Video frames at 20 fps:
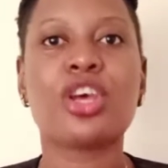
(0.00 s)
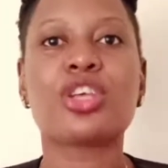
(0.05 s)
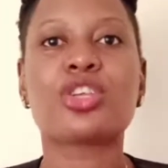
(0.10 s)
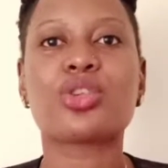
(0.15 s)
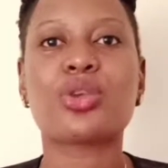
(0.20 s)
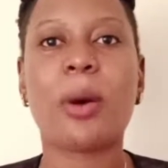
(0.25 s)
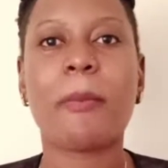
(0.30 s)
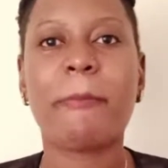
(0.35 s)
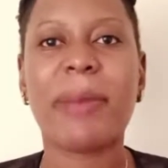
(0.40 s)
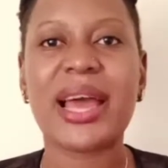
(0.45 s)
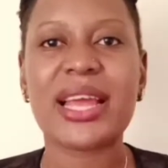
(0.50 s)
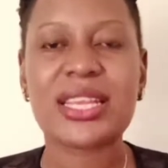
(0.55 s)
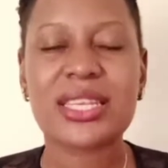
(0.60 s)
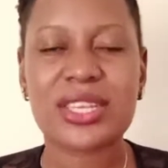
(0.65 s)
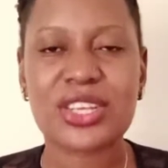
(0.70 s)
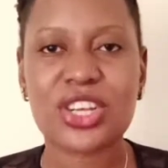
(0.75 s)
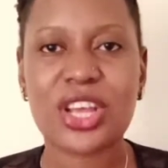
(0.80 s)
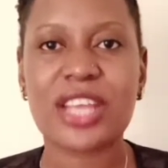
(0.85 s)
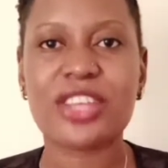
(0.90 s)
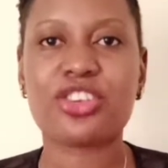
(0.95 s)
So by
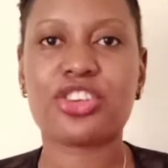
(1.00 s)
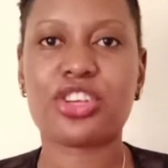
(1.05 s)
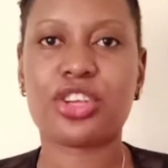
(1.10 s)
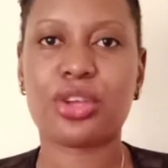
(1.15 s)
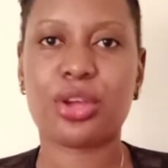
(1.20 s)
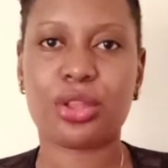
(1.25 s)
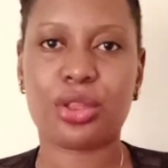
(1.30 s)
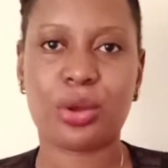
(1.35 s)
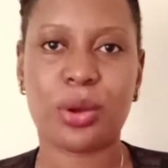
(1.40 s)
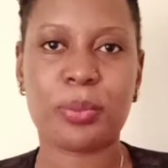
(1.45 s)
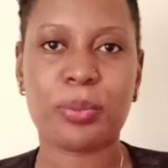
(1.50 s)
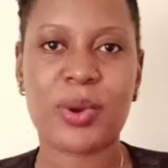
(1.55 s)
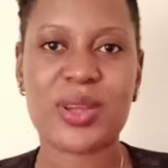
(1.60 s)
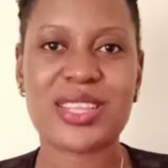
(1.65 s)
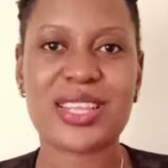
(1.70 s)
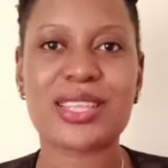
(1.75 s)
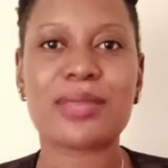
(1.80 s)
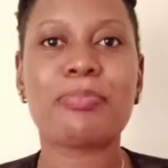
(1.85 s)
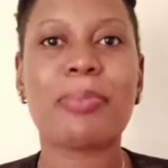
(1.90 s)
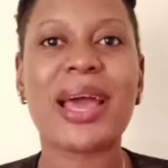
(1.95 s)
changing your thought
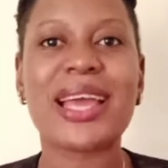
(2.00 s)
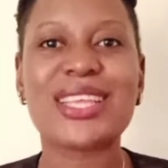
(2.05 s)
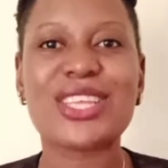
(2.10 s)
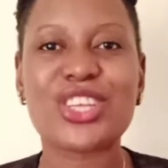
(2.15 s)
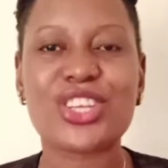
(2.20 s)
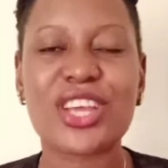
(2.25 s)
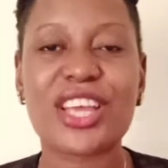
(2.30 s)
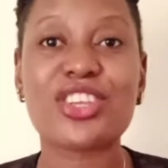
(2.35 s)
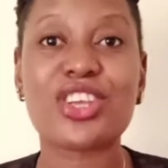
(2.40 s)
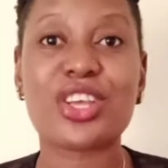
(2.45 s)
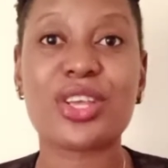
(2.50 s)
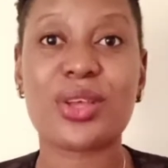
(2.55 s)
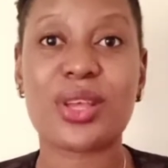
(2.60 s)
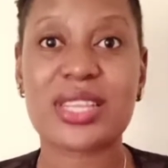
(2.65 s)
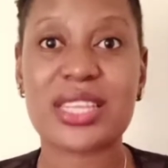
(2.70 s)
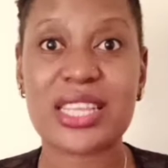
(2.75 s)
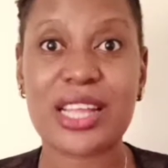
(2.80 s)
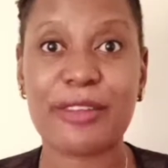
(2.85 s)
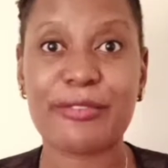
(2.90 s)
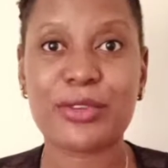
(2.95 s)
process, by changing your
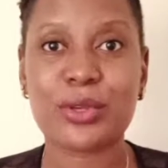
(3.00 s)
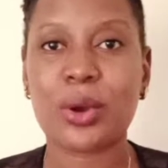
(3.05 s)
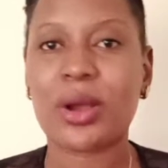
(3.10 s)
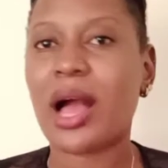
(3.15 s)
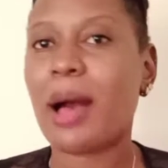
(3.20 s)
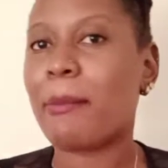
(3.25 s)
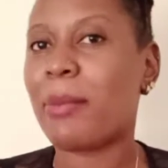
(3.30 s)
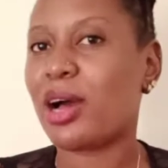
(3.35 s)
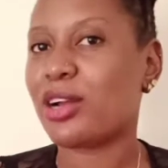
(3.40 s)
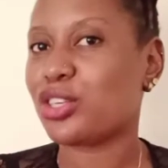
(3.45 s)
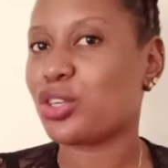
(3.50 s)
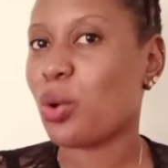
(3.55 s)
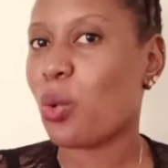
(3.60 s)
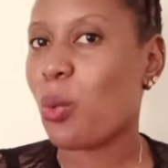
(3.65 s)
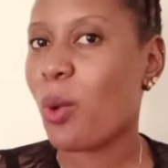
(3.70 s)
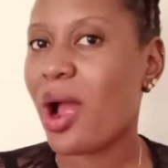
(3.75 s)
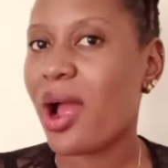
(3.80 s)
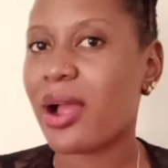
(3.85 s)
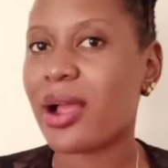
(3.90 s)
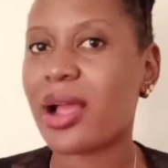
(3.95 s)
self-talk about your
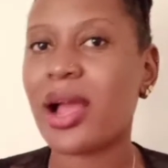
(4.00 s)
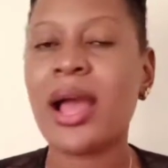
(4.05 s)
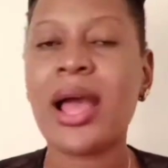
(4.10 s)
work,